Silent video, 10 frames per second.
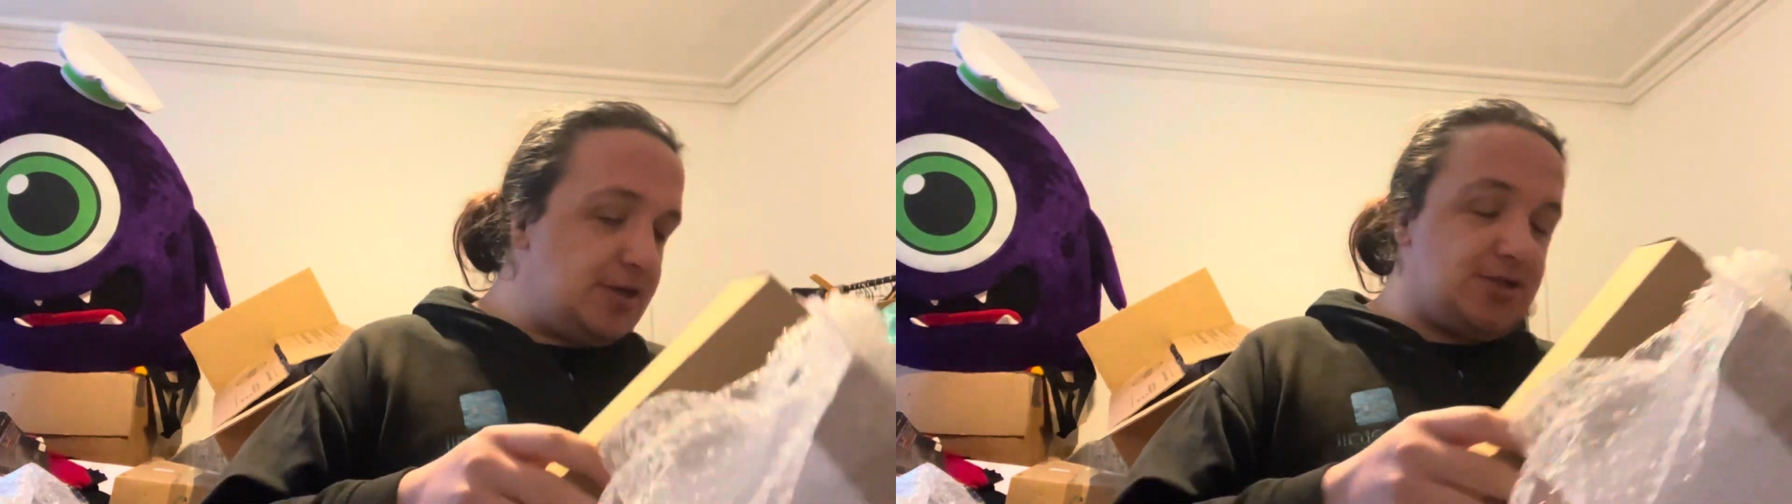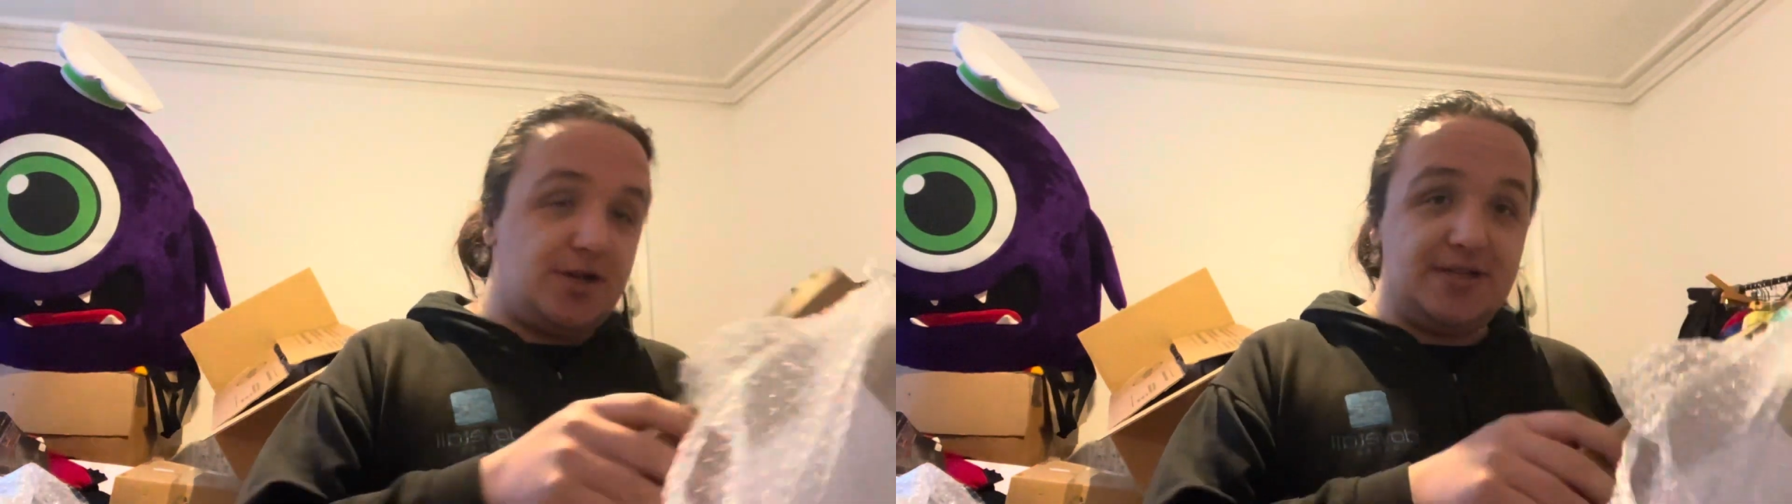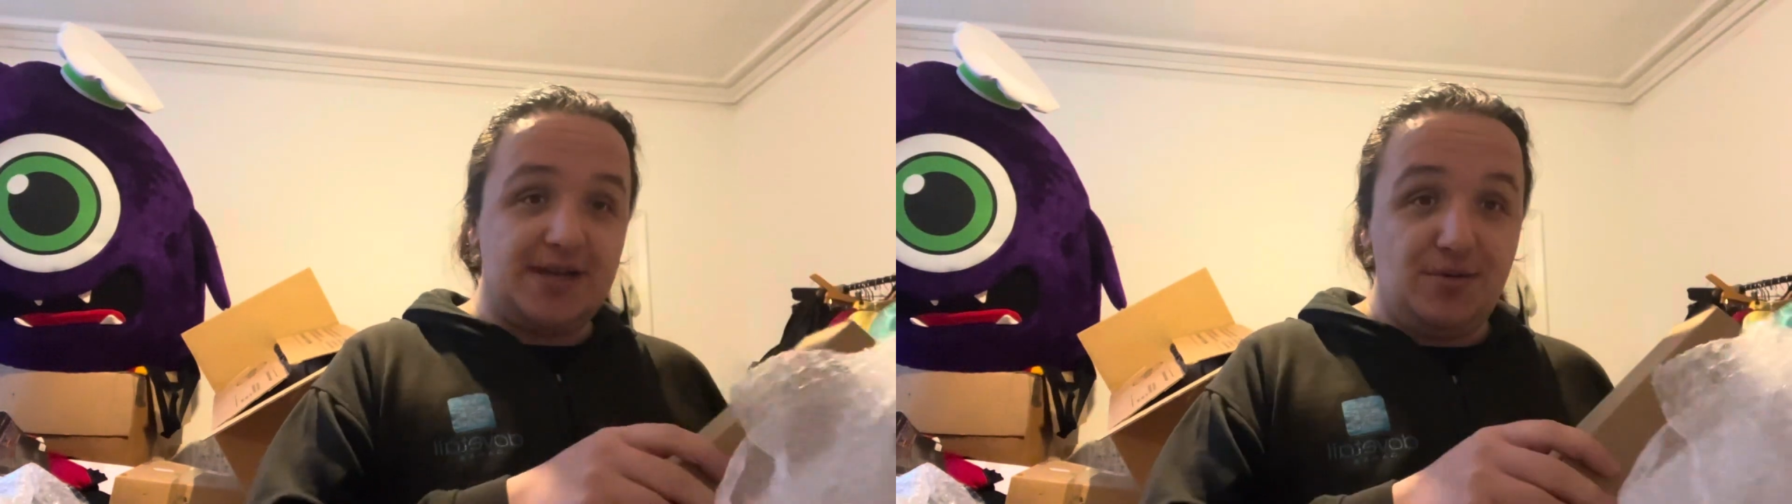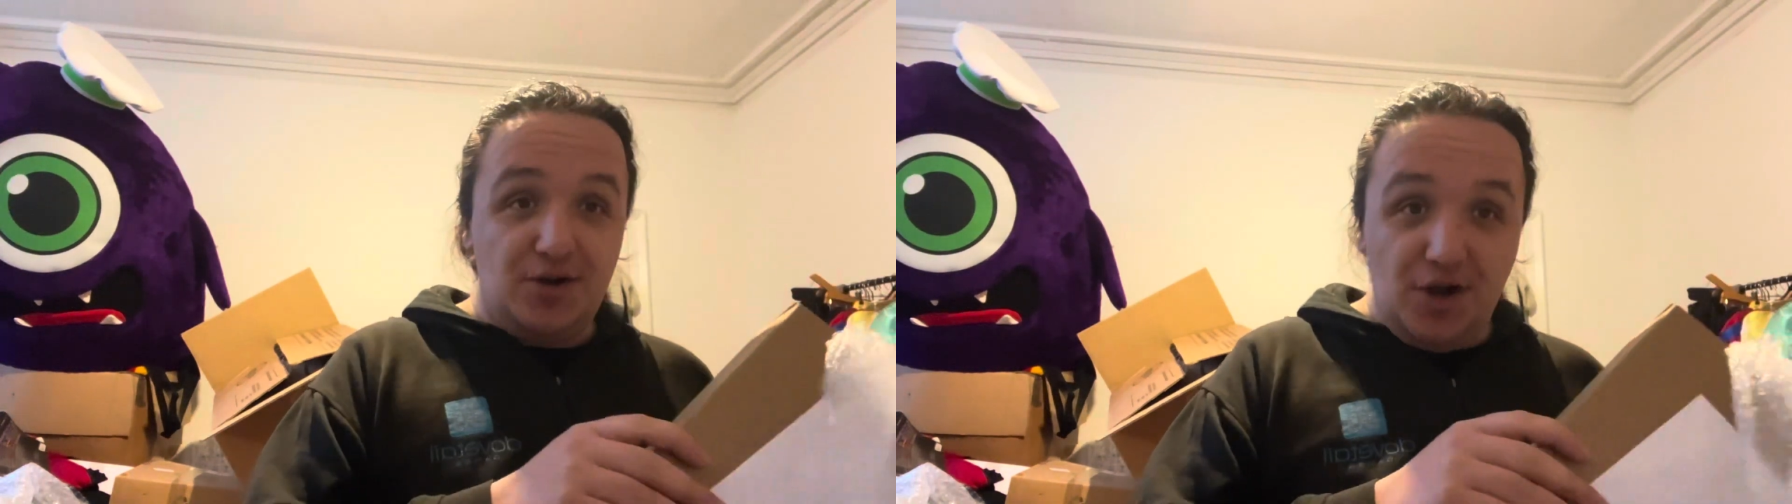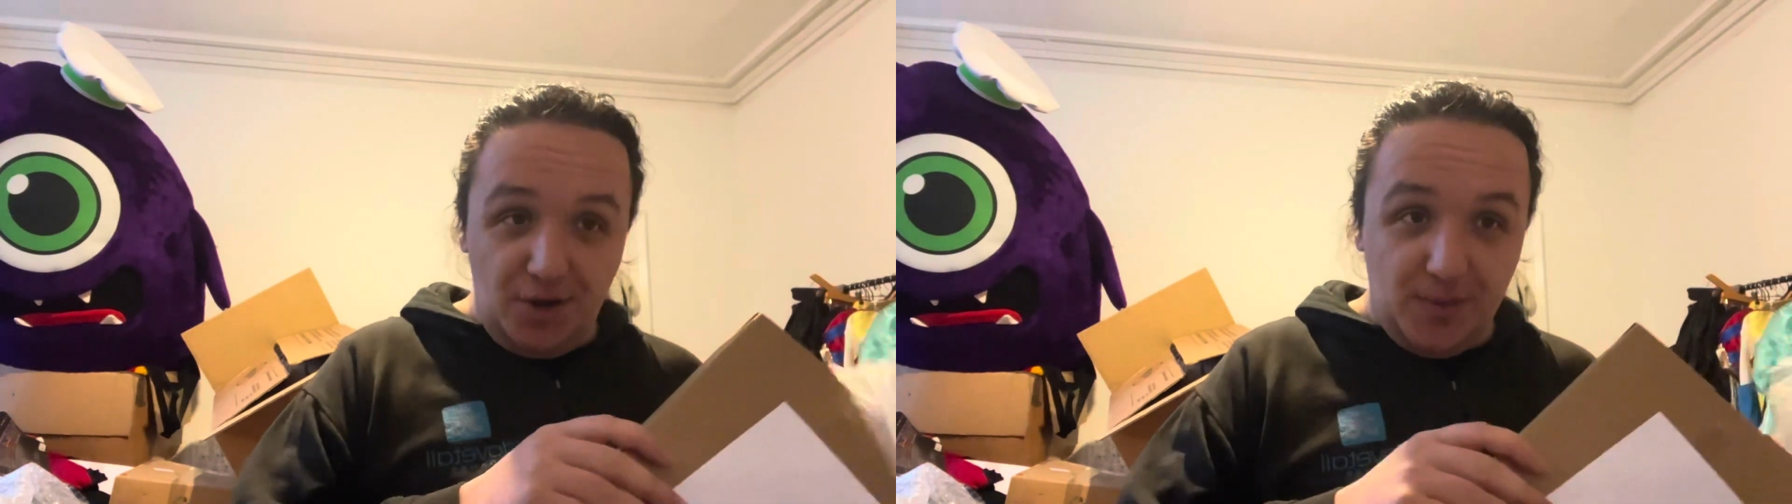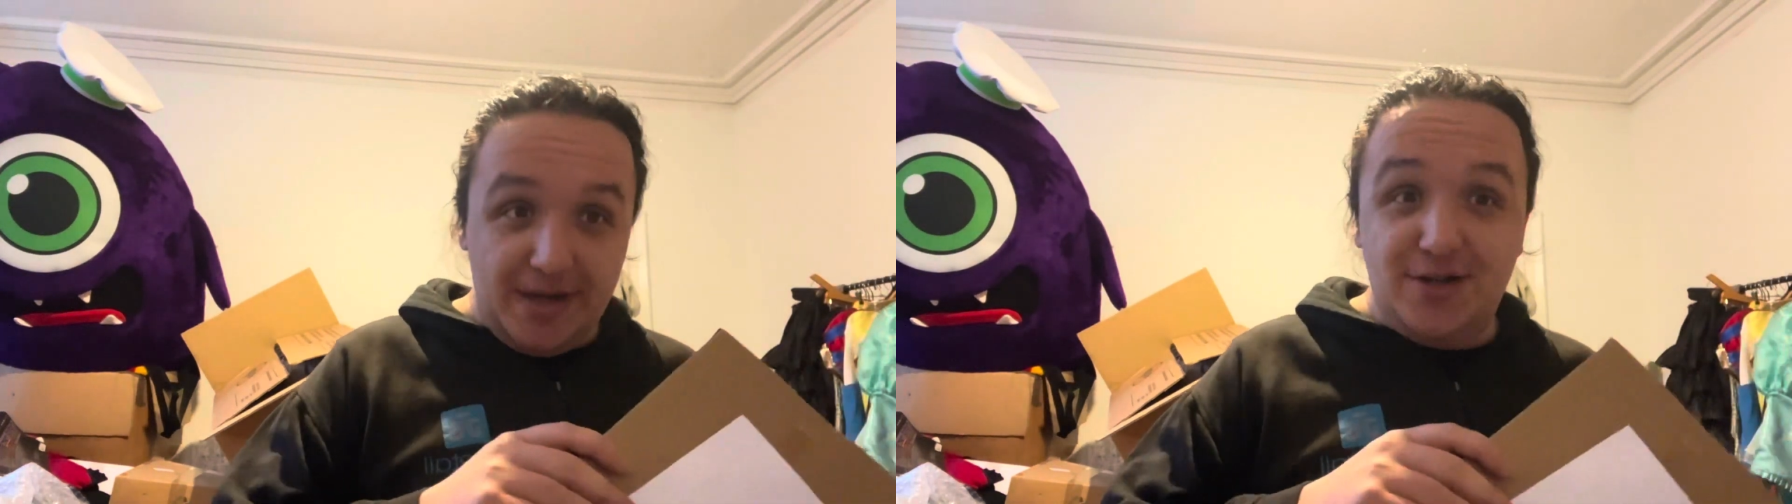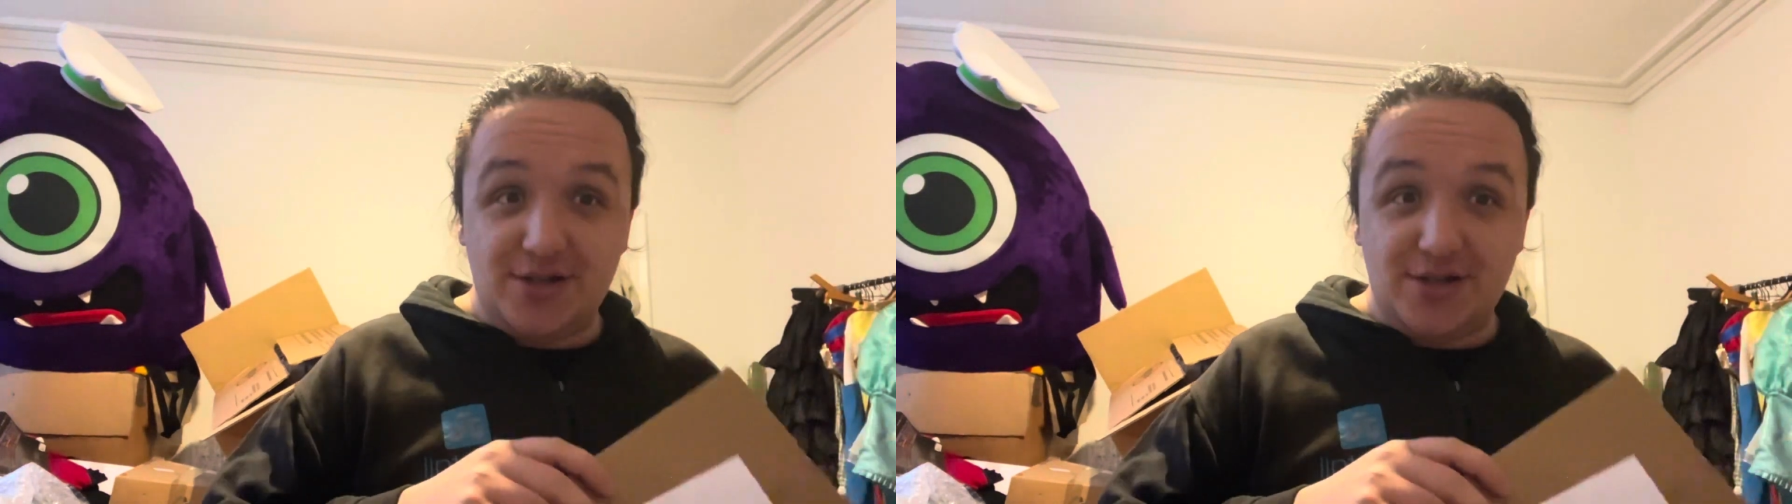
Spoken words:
Turns out, no, it